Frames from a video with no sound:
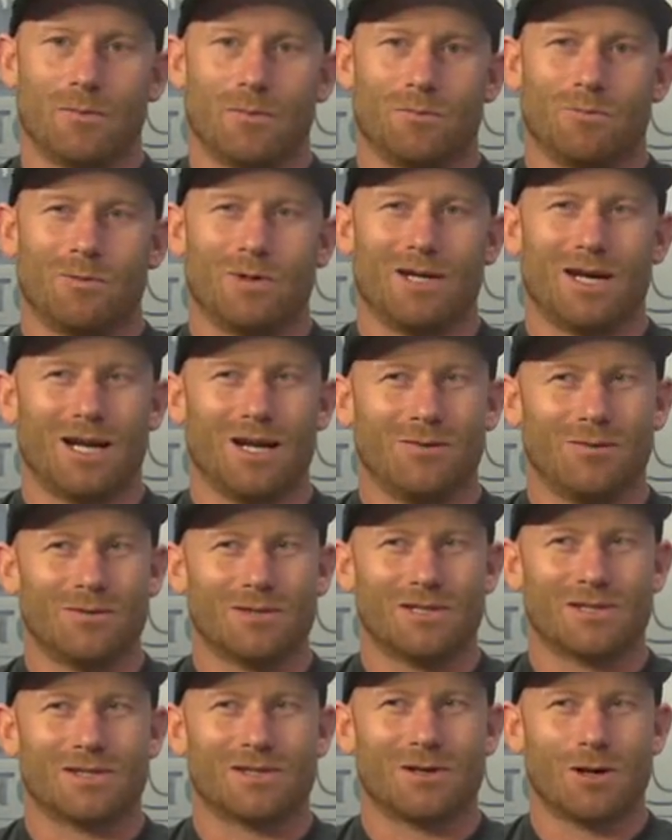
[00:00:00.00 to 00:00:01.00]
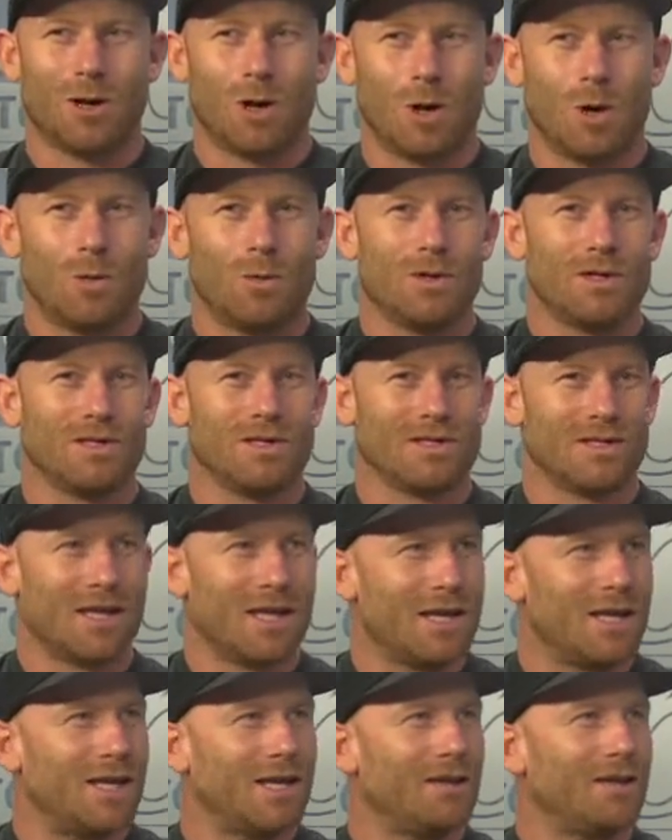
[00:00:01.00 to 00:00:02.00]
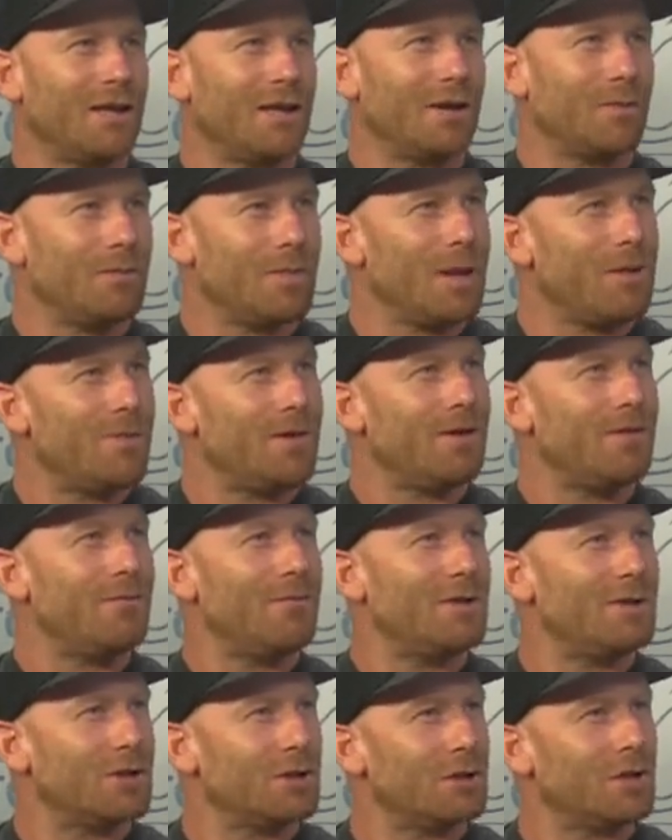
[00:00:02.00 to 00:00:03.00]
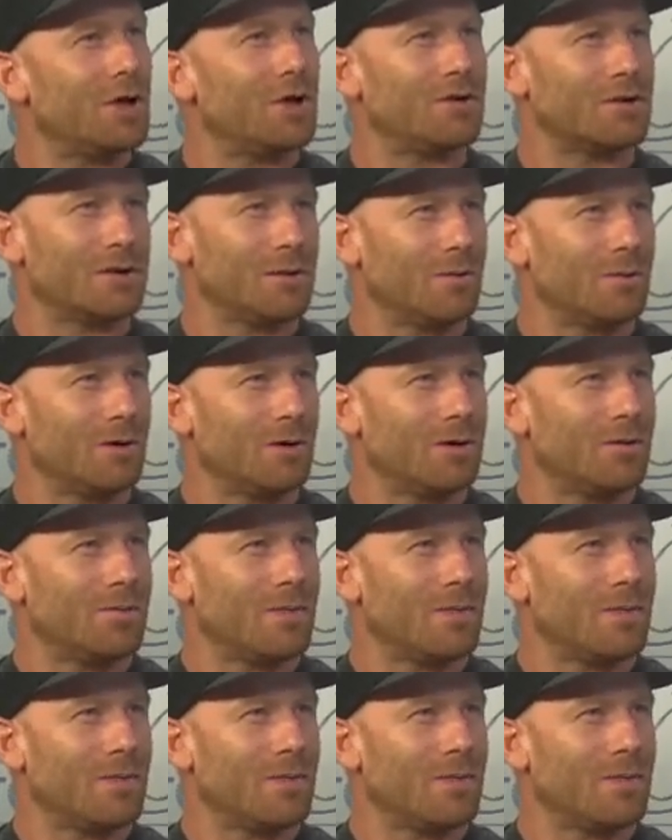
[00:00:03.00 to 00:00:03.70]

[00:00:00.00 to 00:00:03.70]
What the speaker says: we kind of were just always thinking like, maybe we should go somewhere.